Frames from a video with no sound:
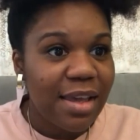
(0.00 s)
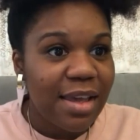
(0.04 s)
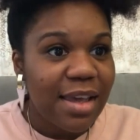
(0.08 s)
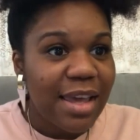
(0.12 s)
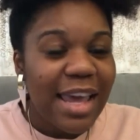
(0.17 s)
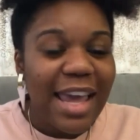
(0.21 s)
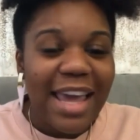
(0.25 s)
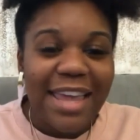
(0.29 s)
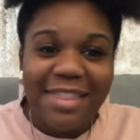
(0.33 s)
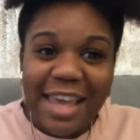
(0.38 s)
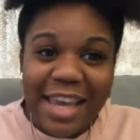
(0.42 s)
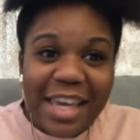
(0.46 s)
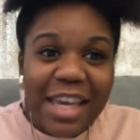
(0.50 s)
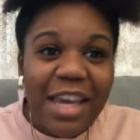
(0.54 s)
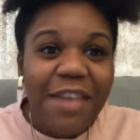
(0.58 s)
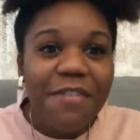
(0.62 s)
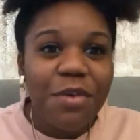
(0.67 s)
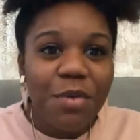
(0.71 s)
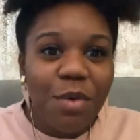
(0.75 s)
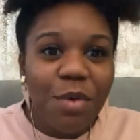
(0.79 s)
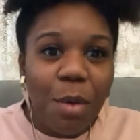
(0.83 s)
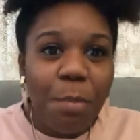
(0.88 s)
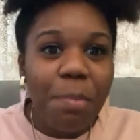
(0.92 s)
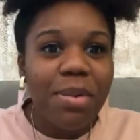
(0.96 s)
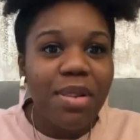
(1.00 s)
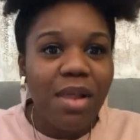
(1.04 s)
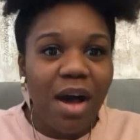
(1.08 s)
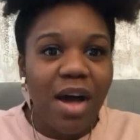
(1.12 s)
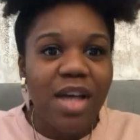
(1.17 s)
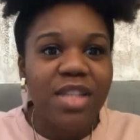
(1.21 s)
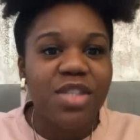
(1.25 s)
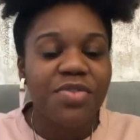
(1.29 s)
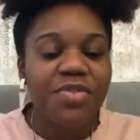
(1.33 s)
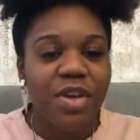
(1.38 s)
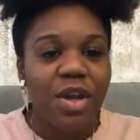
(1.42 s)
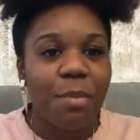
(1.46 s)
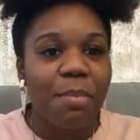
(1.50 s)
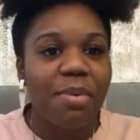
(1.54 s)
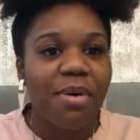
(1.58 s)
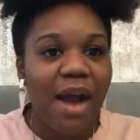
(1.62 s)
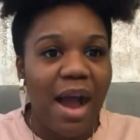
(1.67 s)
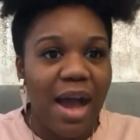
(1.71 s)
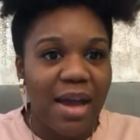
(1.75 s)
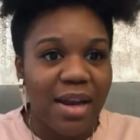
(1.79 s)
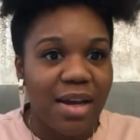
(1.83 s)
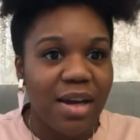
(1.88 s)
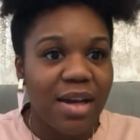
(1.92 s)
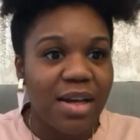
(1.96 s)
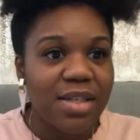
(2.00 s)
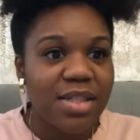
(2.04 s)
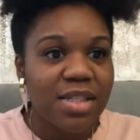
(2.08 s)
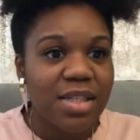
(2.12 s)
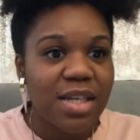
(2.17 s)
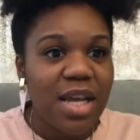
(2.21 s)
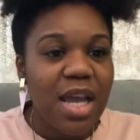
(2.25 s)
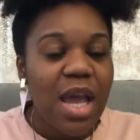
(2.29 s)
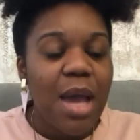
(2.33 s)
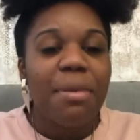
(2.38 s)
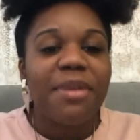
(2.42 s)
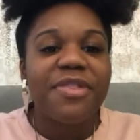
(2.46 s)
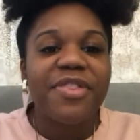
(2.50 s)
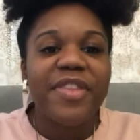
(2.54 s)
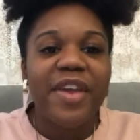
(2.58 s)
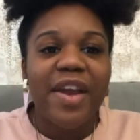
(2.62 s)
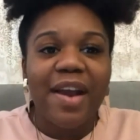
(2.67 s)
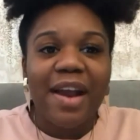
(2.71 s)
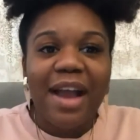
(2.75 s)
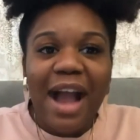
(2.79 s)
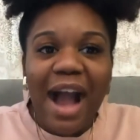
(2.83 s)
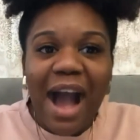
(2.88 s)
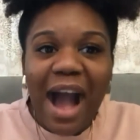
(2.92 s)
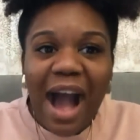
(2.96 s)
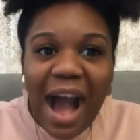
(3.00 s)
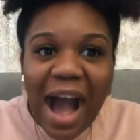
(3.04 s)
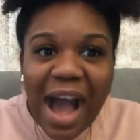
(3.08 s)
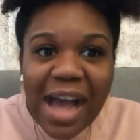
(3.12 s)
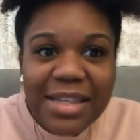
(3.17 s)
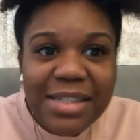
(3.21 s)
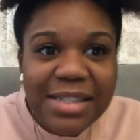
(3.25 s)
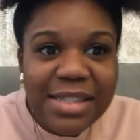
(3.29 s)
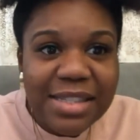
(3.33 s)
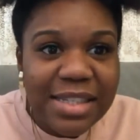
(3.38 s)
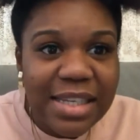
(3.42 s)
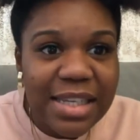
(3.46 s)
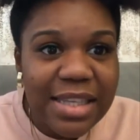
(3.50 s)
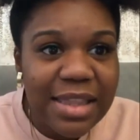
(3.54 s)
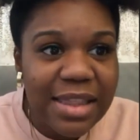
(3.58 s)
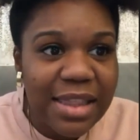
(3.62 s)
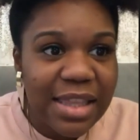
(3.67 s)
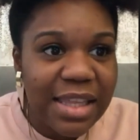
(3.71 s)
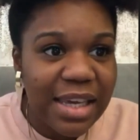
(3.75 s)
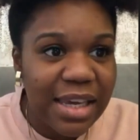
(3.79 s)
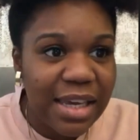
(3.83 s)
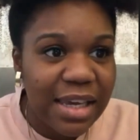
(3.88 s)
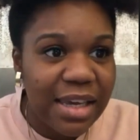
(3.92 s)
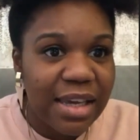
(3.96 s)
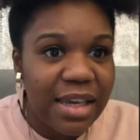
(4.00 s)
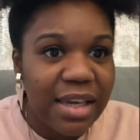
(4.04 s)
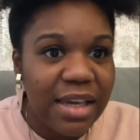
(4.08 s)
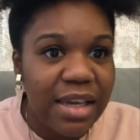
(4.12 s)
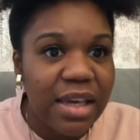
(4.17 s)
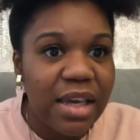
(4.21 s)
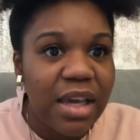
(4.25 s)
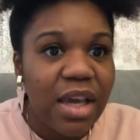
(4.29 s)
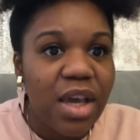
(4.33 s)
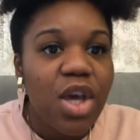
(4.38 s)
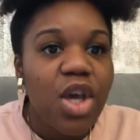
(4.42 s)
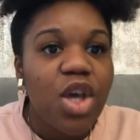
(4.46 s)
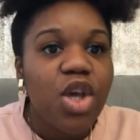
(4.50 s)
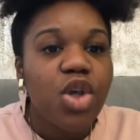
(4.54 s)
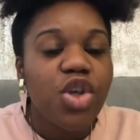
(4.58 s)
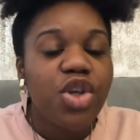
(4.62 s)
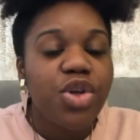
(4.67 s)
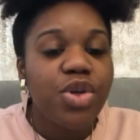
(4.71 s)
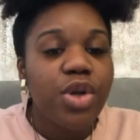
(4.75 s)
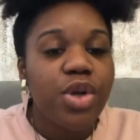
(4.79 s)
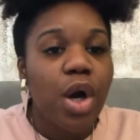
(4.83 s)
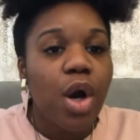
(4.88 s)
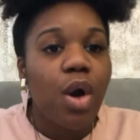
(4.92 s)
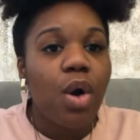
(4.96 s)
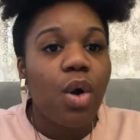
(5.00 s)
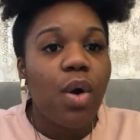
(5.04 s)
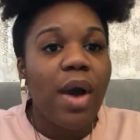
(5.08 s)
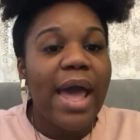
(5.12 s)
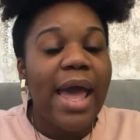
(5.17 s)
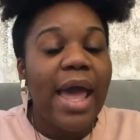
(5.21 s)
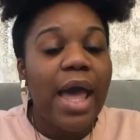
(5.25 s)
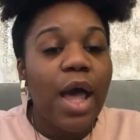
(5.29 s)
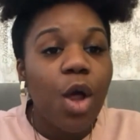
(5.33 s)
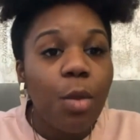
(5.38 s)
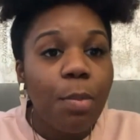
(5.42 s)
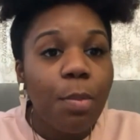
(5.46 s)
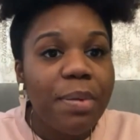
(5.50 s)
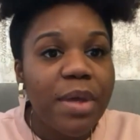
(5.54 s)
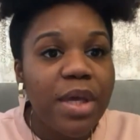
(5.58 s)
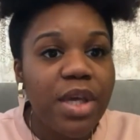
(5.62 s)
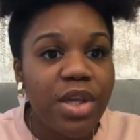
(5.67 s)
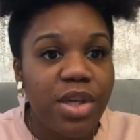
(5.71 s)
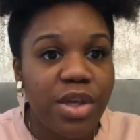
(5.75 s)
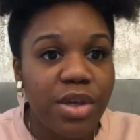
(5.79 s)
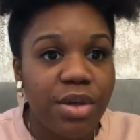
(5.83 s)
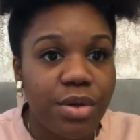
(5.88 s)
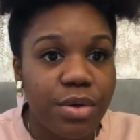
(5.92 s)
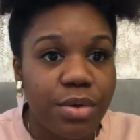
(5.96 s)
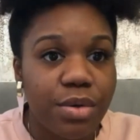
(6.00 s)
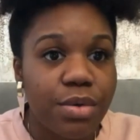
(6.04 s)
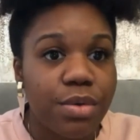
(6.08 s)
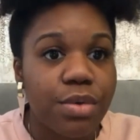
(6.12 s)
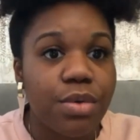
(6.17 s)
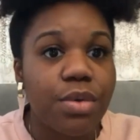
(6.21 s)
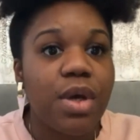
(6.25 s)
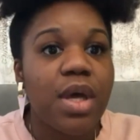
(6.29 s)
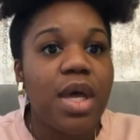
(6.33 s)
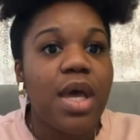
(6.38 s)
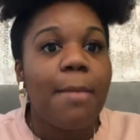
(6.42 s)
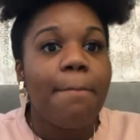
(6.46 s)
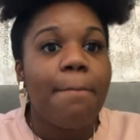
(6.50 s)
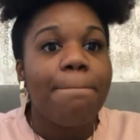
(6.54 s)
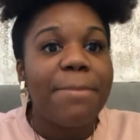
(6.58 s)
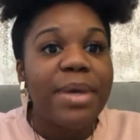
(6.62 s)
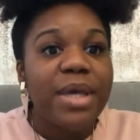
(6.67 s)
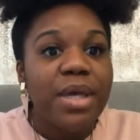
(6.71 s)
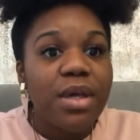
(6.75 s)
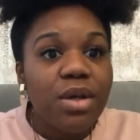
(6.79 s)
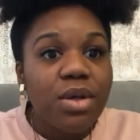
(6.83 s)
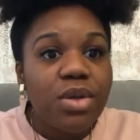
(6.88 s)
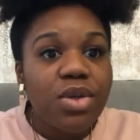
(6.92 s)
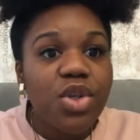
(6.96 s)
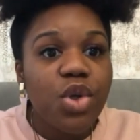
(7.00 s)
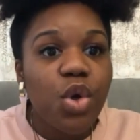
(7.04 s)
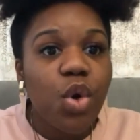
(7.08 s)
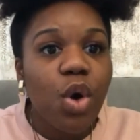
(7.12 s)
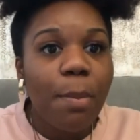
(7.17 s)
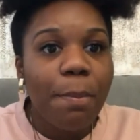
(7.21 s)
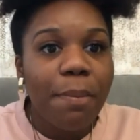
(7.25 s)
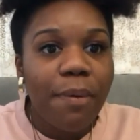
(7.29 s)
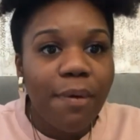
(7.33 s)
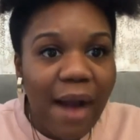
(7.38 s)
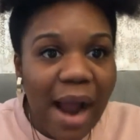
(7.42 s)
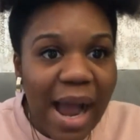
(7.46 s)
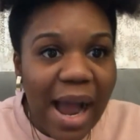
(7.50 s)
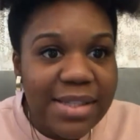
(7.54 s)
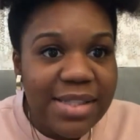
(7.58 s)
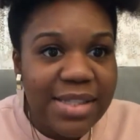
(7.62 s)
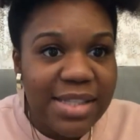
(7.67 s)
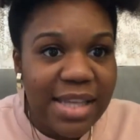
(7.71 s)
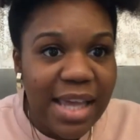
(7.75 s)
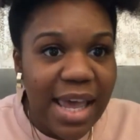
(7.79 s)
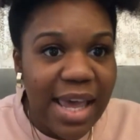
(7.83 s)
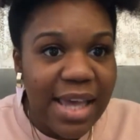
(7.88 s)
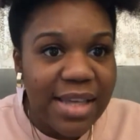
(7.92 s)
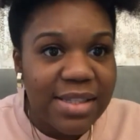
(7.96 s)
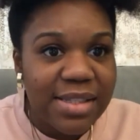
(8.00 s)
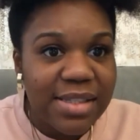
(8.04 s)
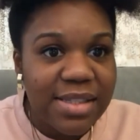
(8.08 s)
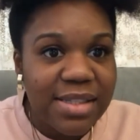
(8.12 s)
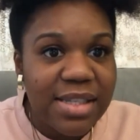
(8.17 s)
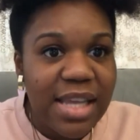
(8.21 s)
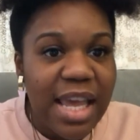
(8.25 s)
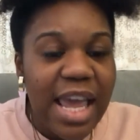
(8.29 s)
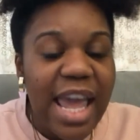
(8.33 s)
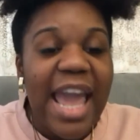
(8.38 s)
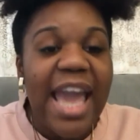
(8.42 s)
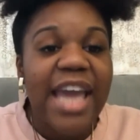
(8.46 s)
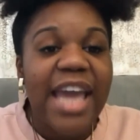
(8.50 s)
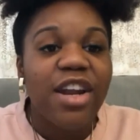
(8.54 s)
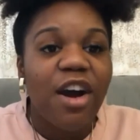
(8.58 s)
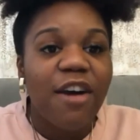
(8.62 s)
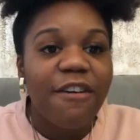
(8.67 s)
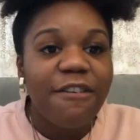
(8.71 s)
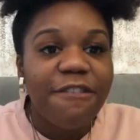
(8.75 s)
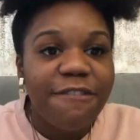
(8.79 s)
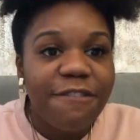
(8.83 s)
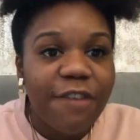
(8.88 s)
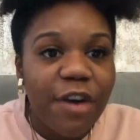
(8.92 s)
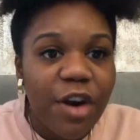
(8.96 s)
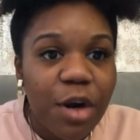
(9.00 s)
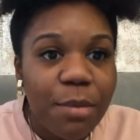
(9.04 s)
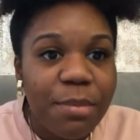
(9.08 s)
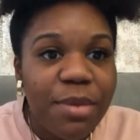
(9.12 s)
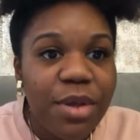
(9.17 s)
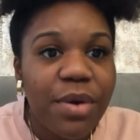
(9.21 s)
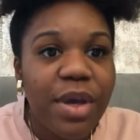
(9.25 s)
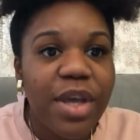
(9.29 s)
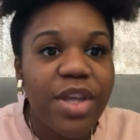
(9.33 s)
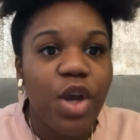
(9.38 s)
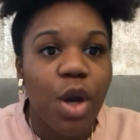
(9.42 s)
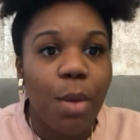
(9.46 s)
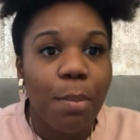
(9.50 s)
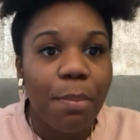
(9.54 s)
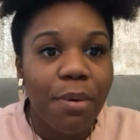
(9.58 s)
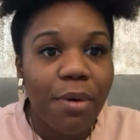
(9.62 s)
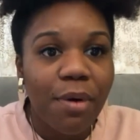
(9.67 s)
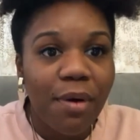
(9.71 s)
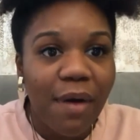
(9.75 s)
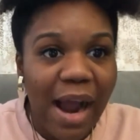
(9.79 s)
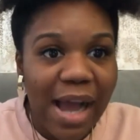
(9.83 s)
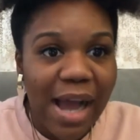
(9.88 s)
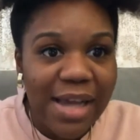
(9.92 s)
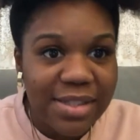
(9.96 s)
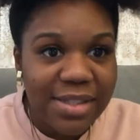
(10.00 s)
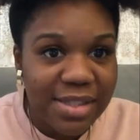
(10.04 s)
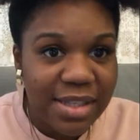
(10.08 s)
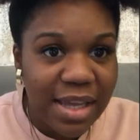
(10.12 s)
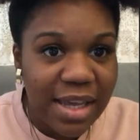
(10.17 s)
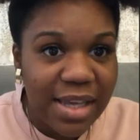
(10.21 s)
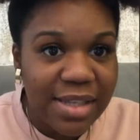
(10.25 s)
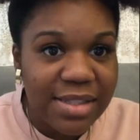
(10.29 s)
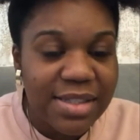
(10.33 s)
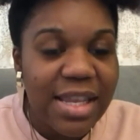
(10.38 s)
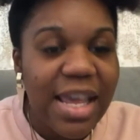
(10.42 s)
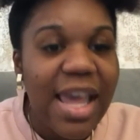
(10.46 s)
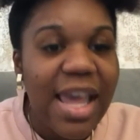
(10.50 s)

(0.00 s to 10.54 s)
and they give you applause for your product but they're constantly you know helping you build your process and affirm you in your process